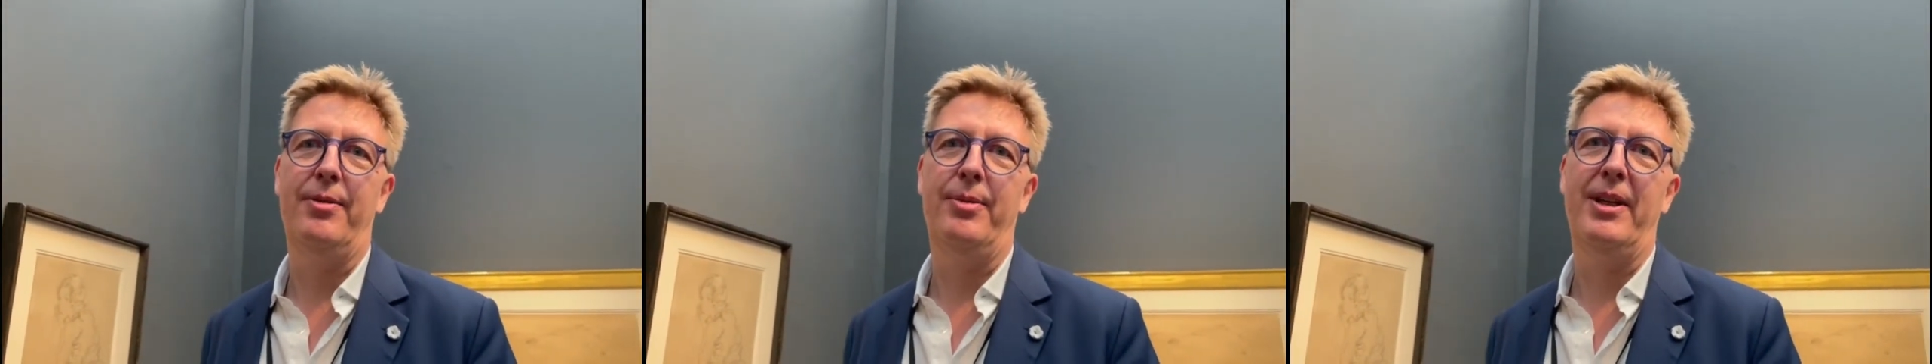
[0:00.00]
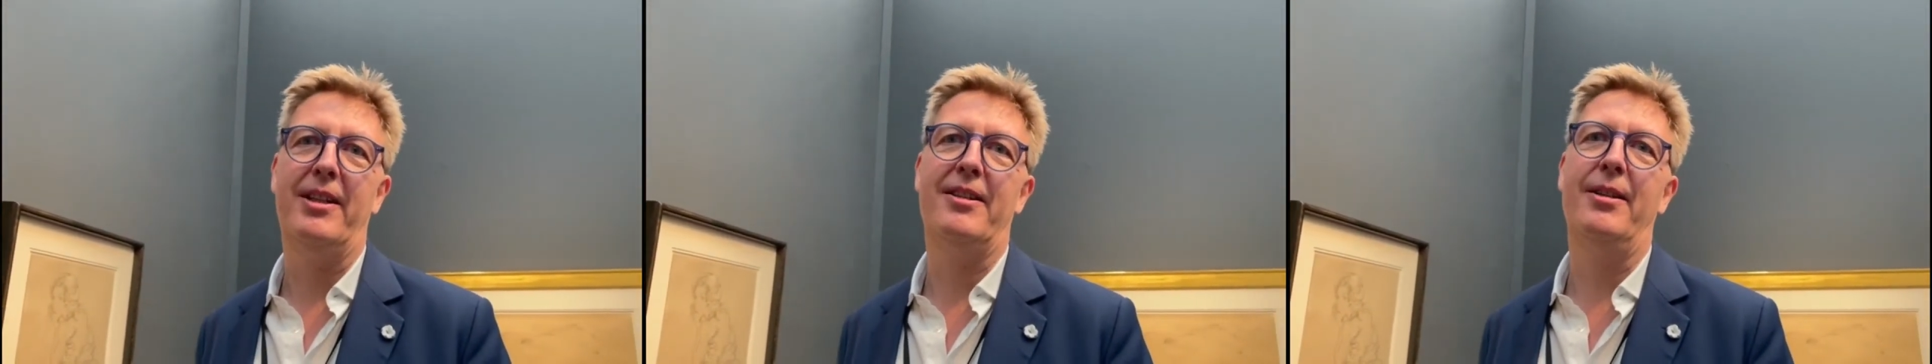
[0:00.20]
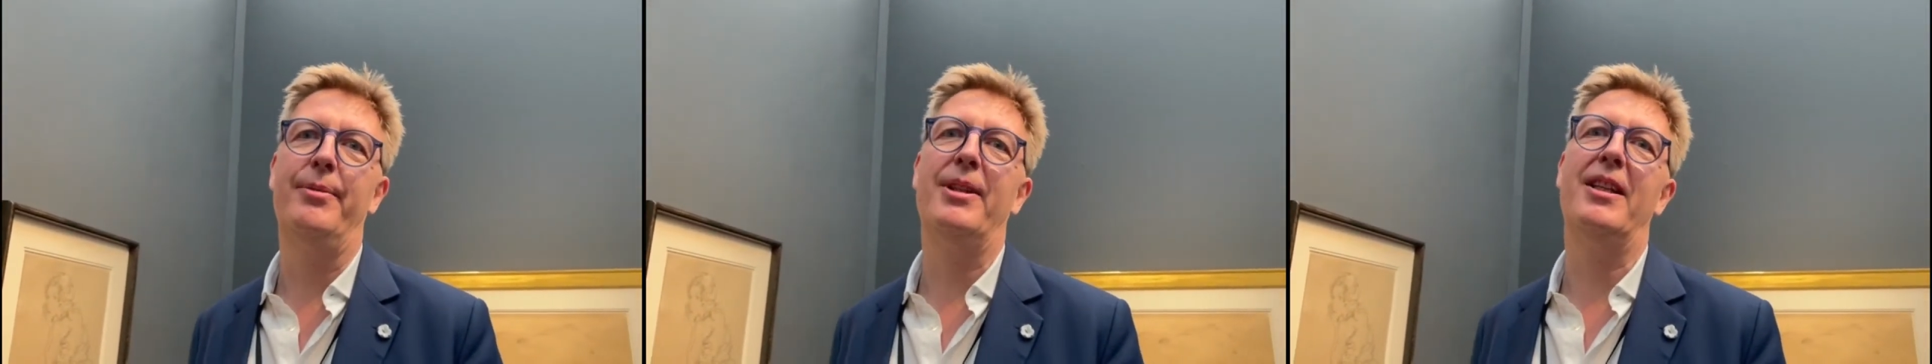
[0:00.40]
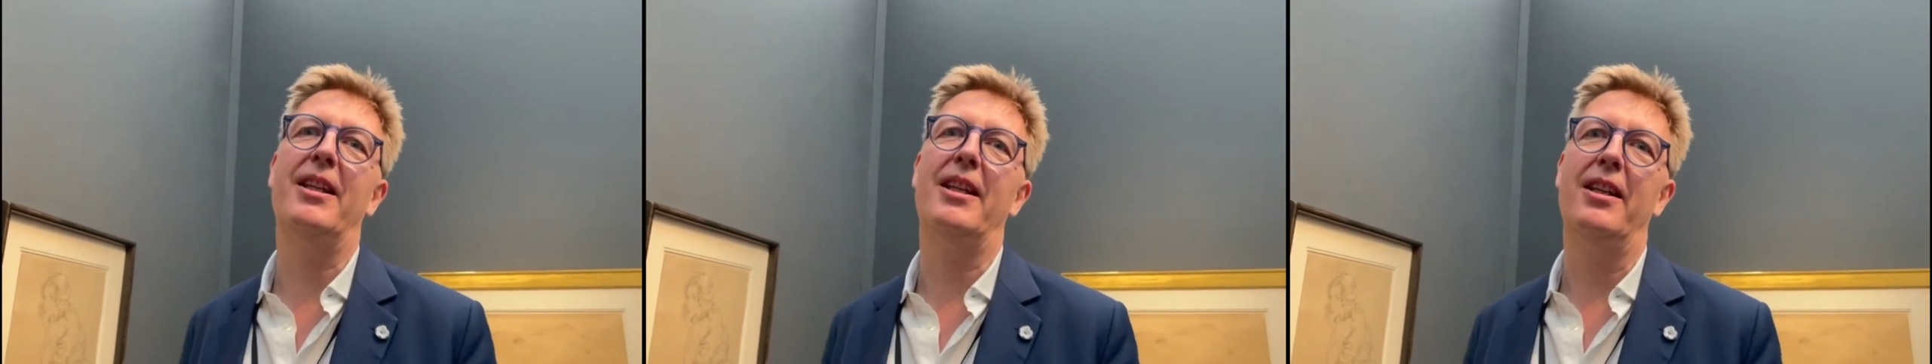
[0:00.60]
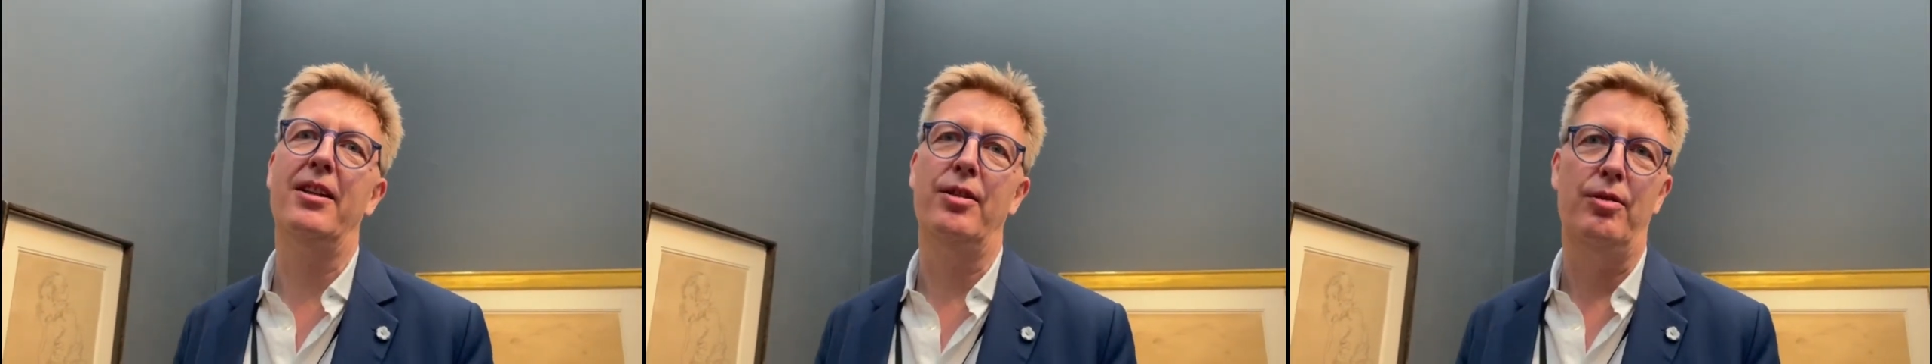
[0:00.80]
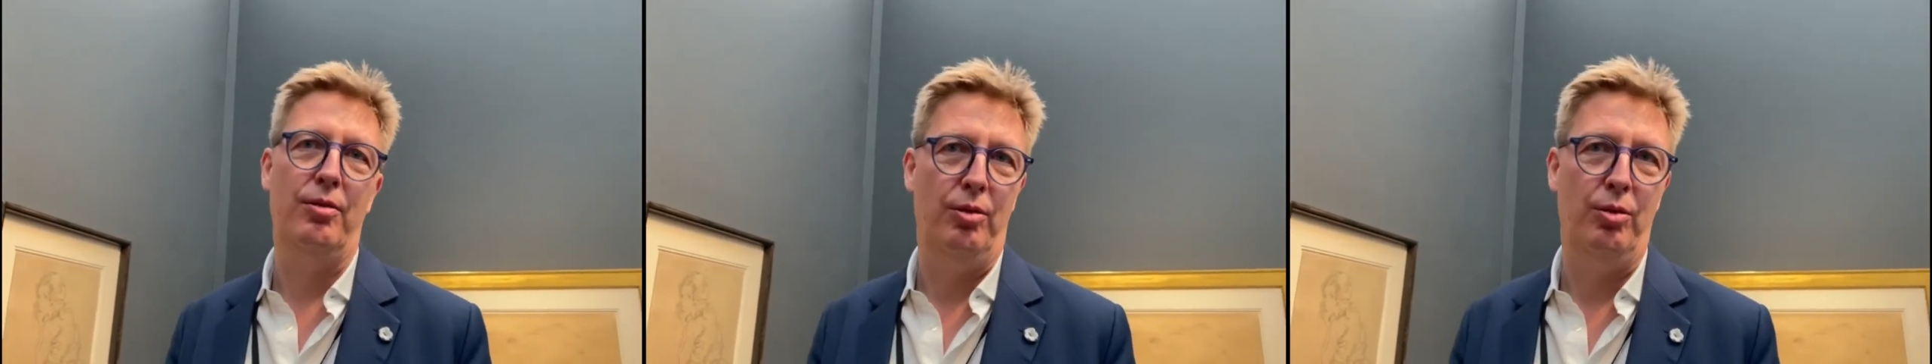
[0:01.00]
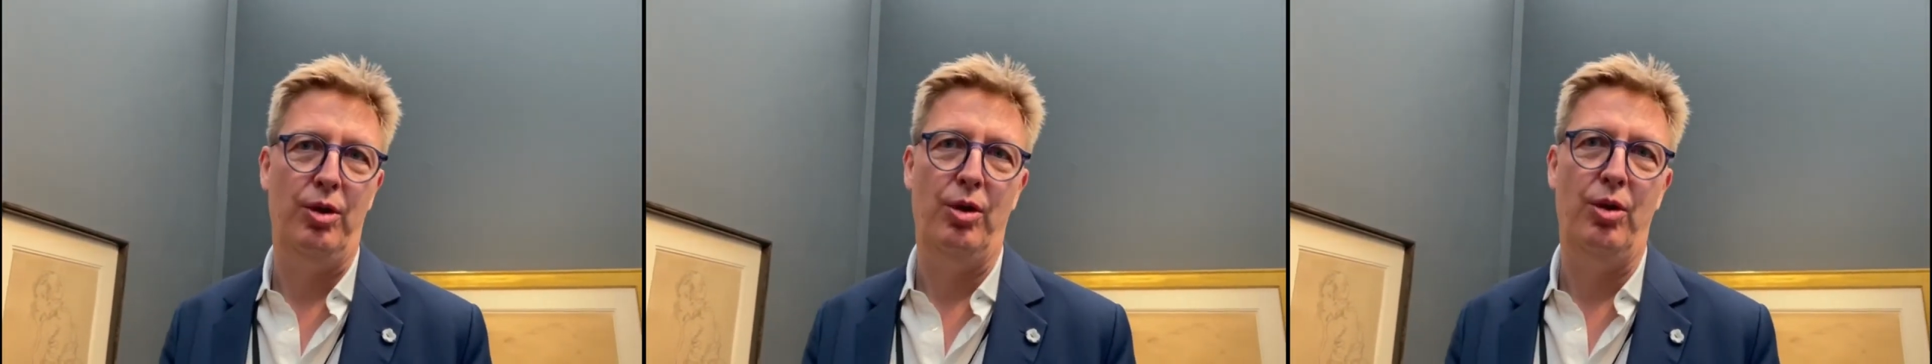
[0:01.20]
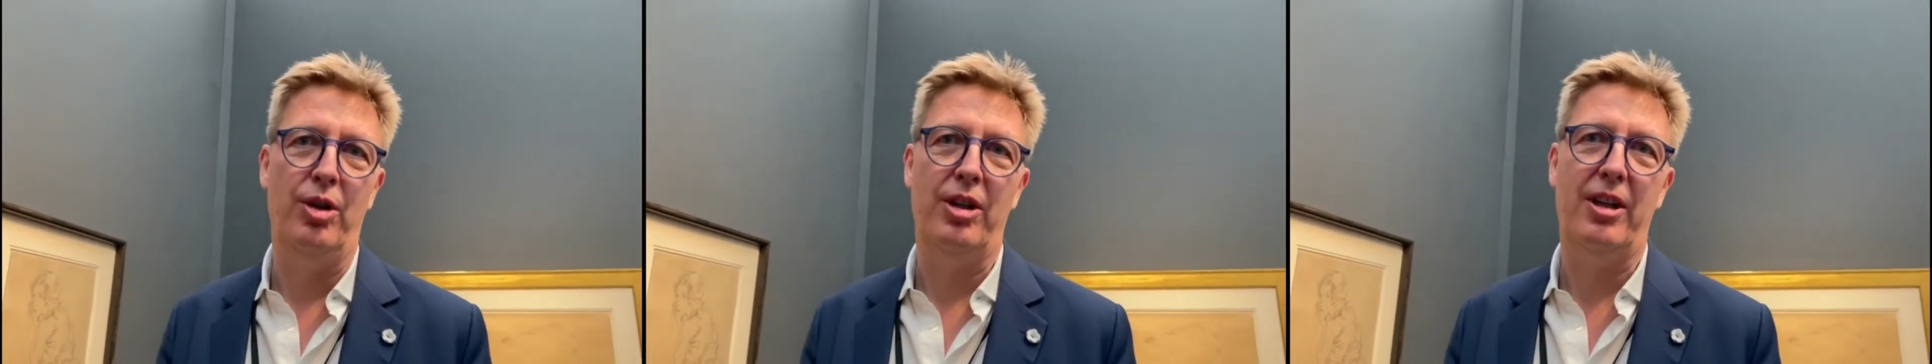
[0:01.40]
exhibiting in New
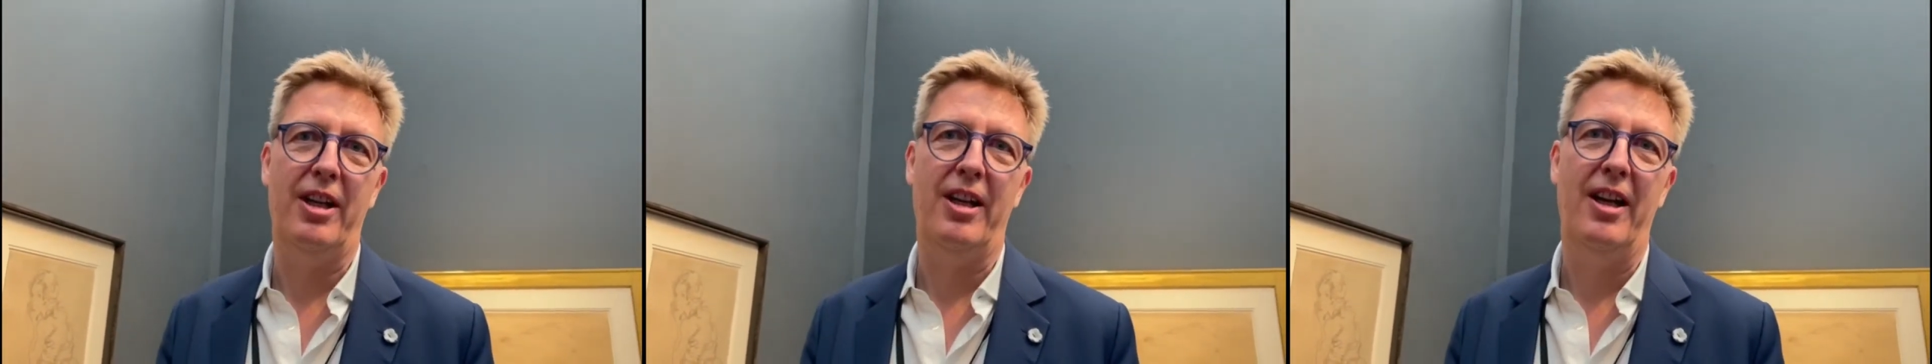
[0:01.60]
York,